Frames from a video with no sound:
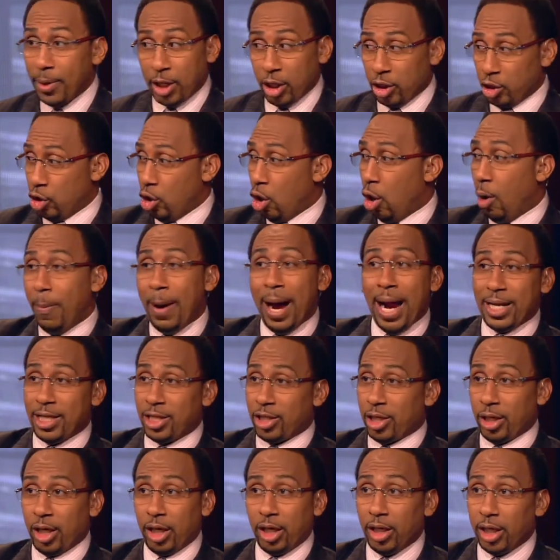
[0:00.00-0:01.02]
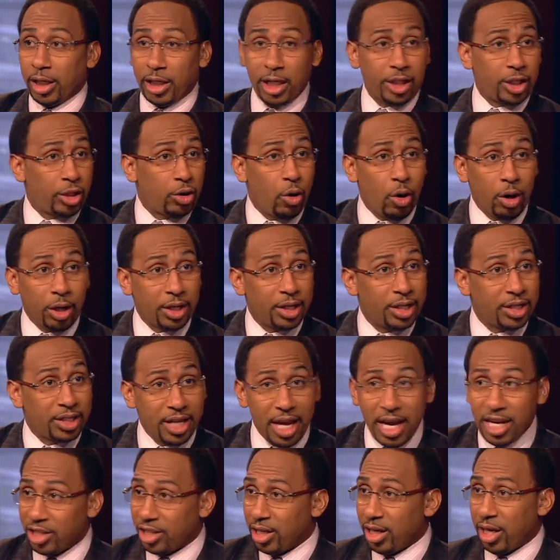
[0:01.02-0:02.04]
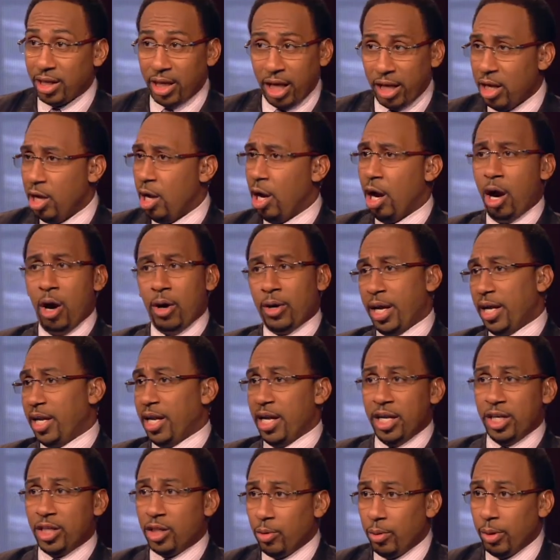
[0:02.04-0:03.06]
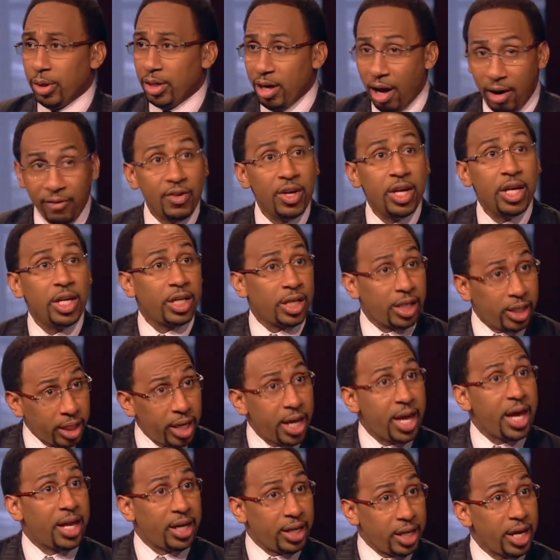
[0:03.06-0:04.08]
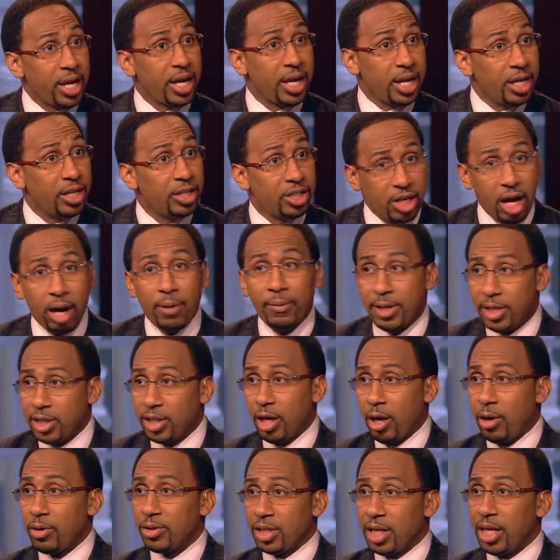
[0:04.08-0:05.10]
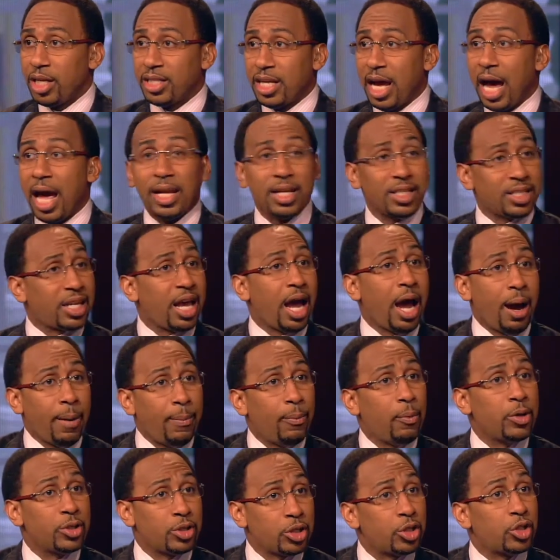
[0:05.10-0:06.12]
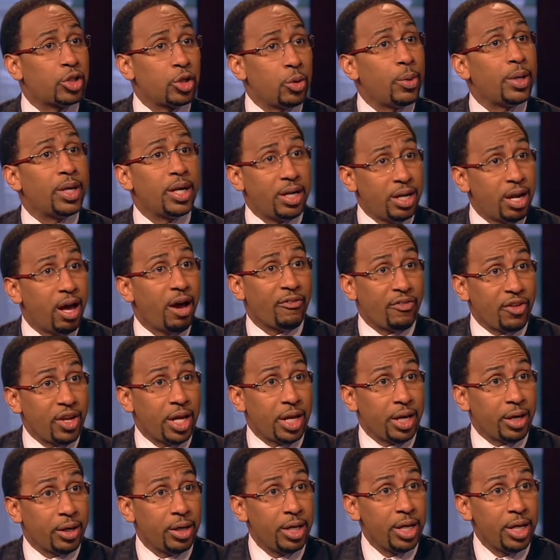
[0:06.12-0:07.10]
Because nobody's going to look at the organization and think, oh, they didn't do enough. Clearly, Jerry Jones and the Dallas Cowboys are doing enough here.